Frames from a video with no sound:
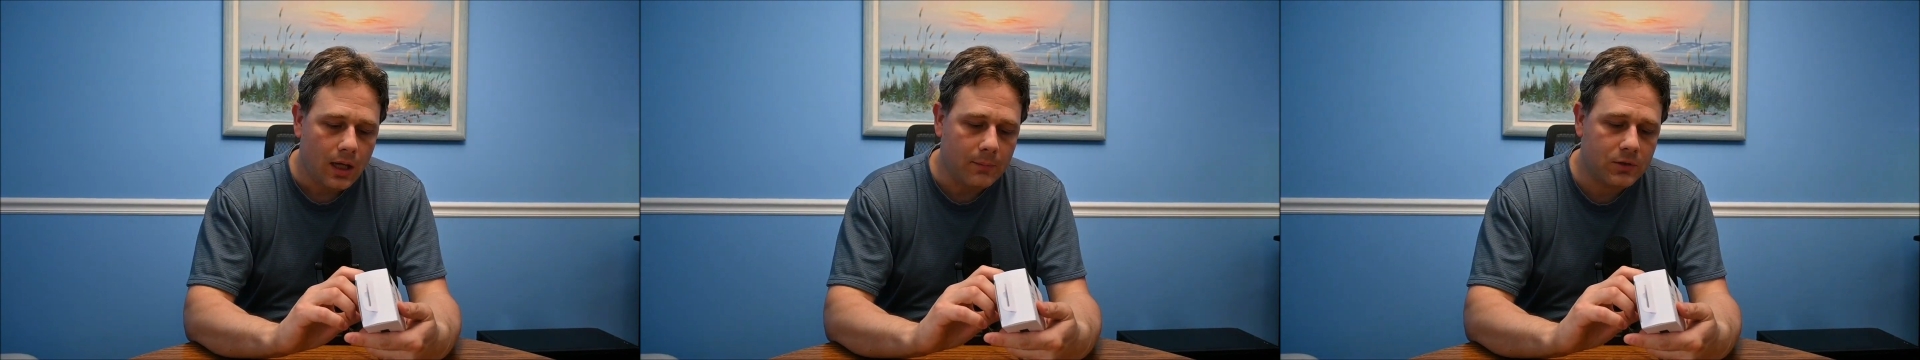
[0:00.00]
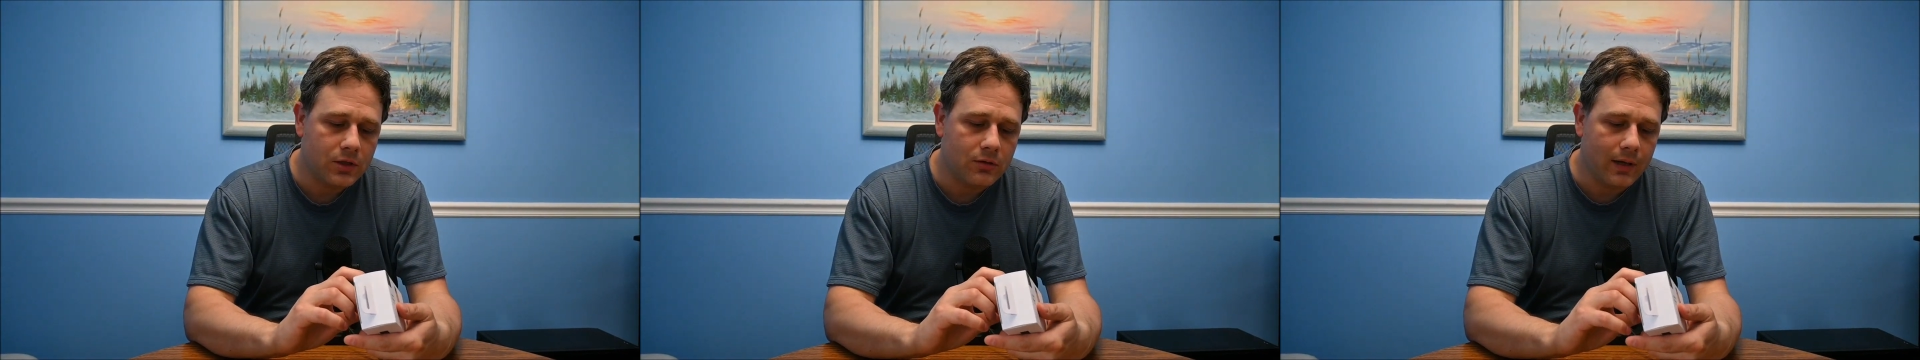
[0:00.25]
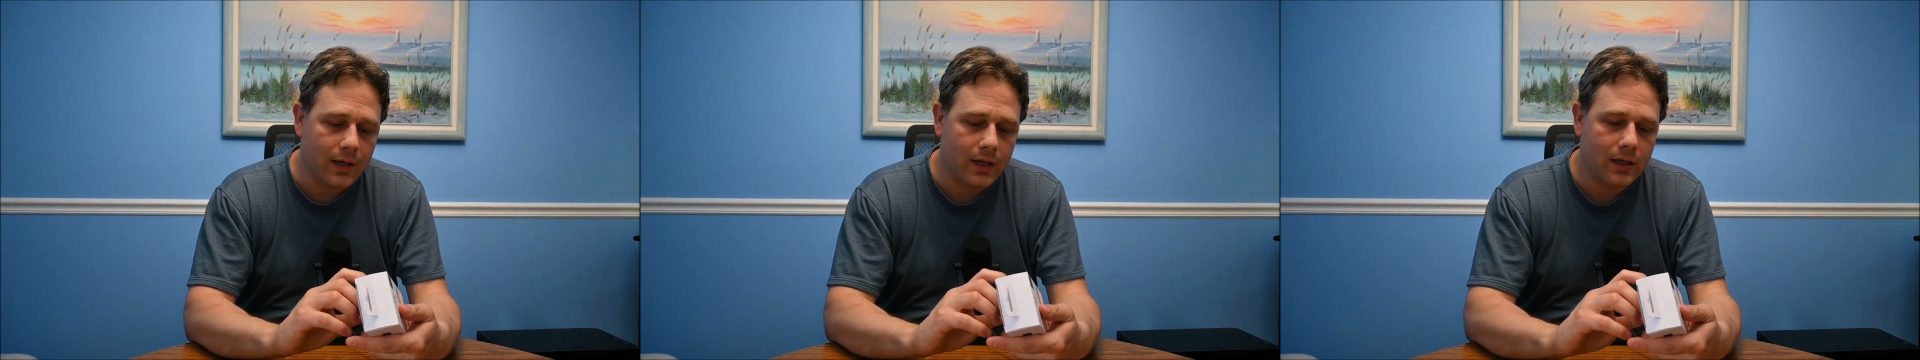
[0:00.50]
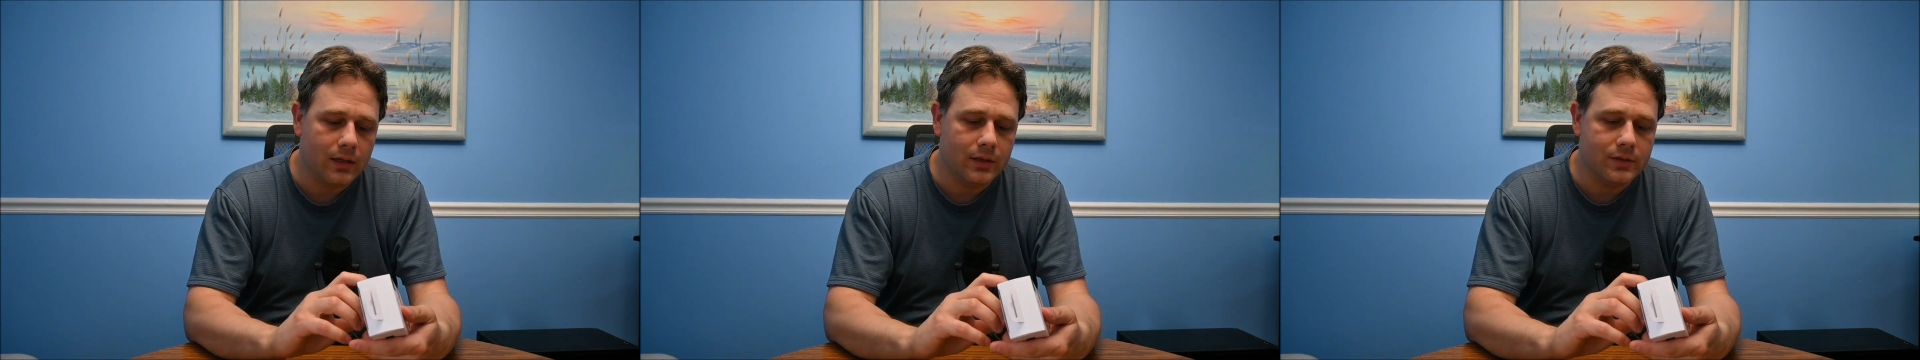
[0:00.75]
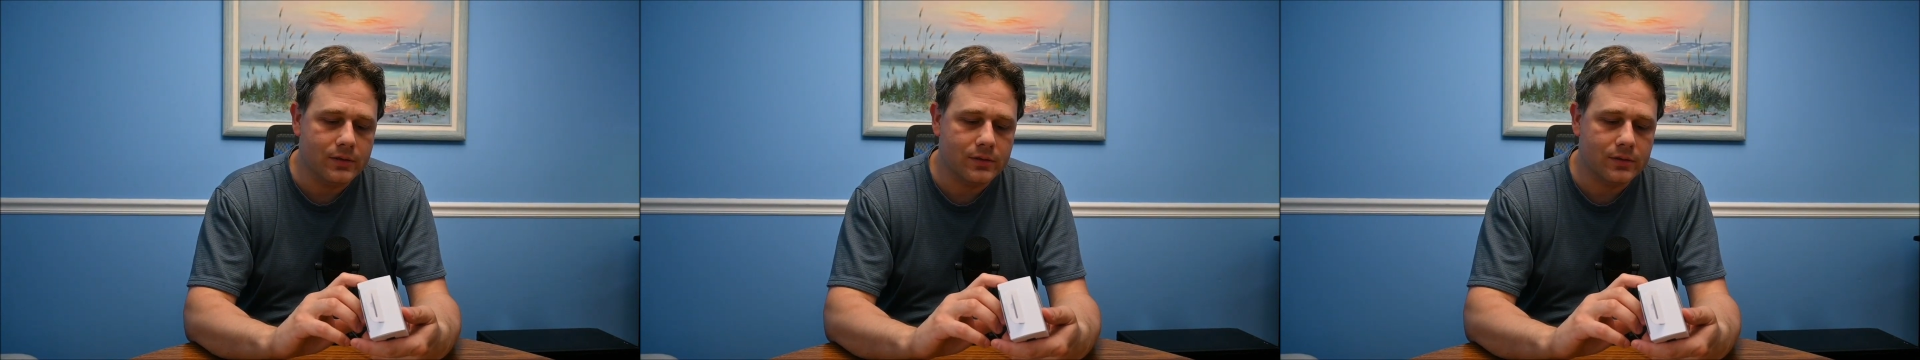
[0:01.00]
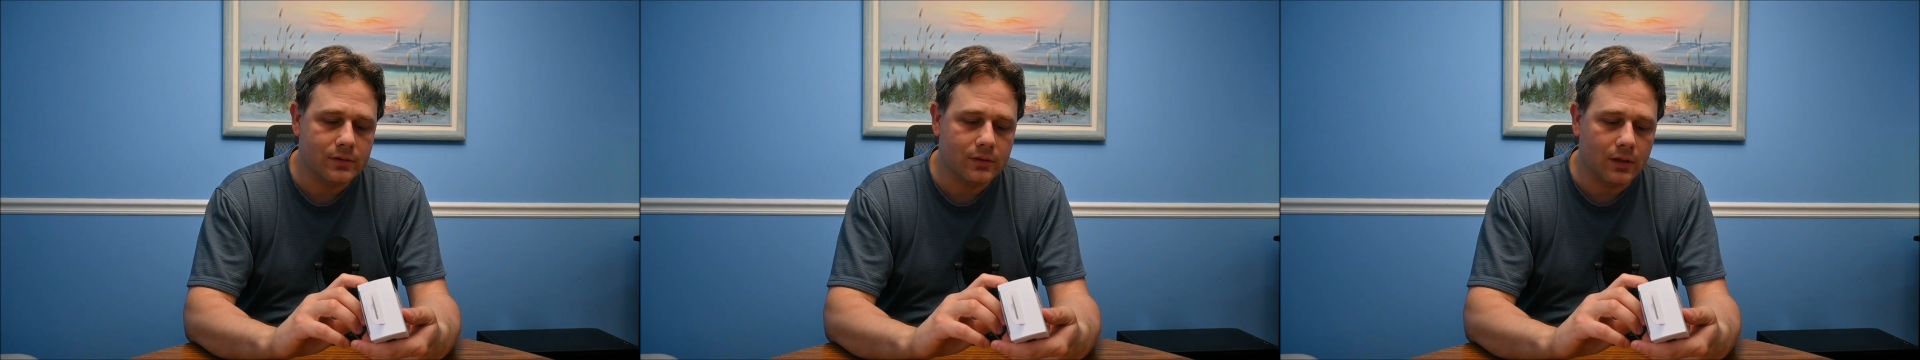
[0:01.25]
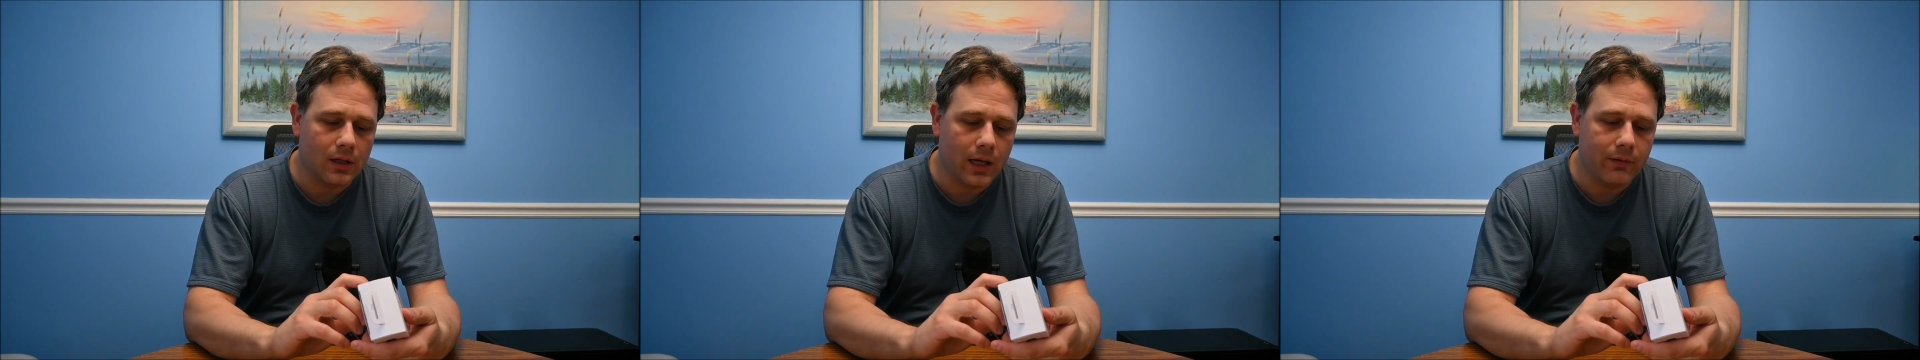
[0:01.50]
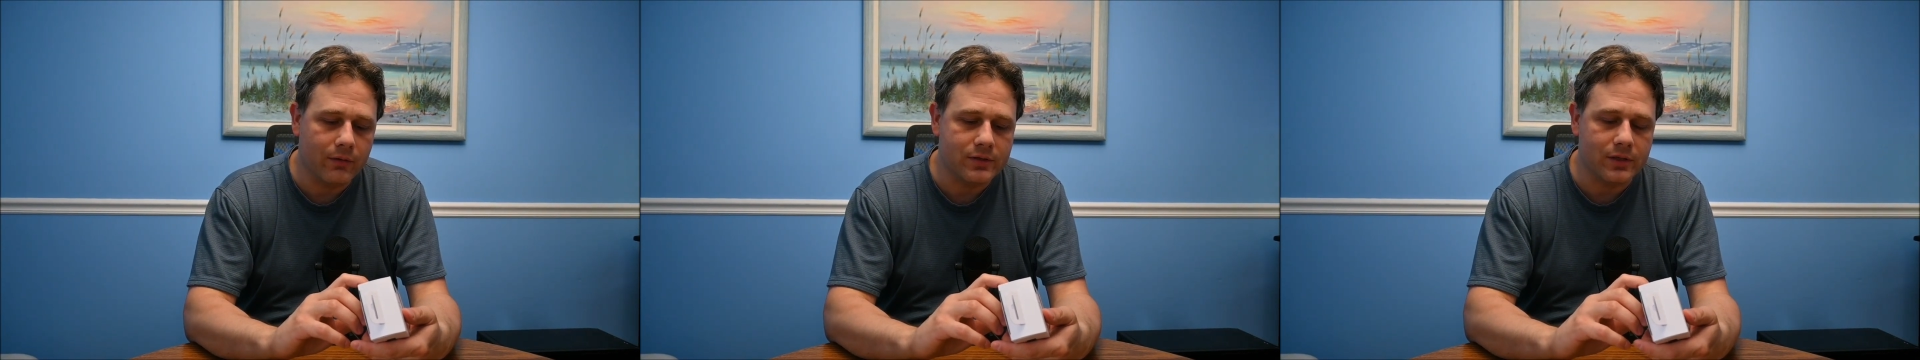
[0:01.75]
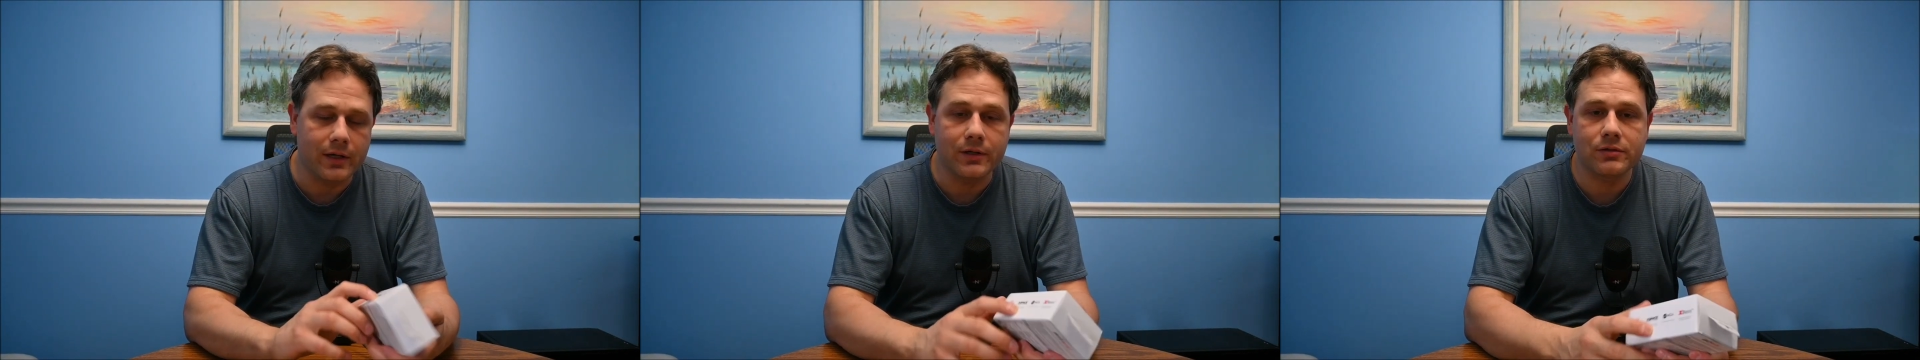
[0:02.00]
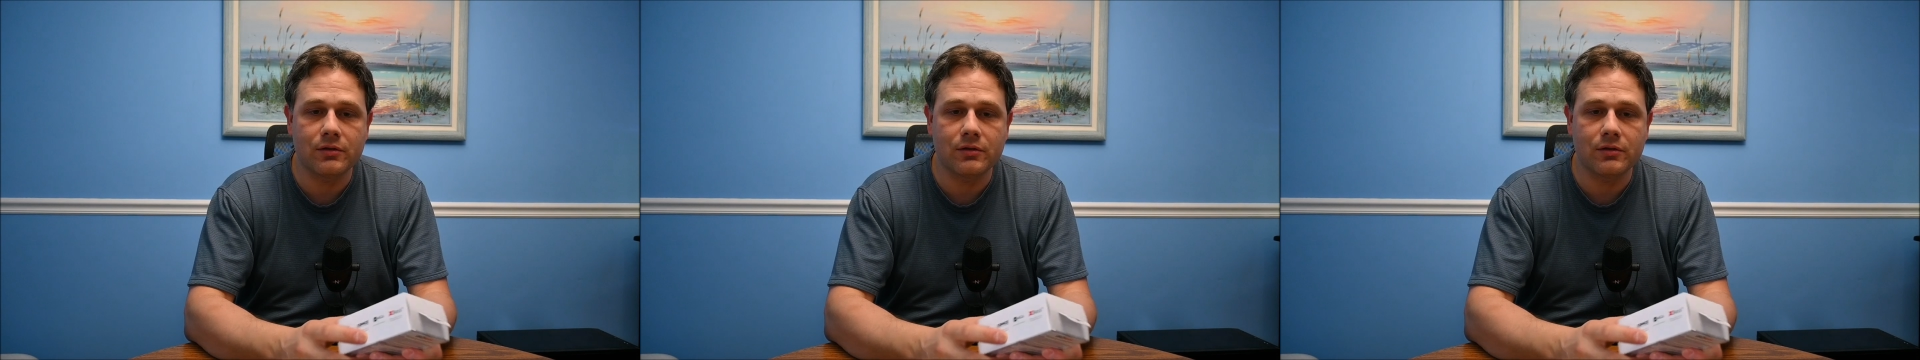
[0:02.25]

MQA is high-res audio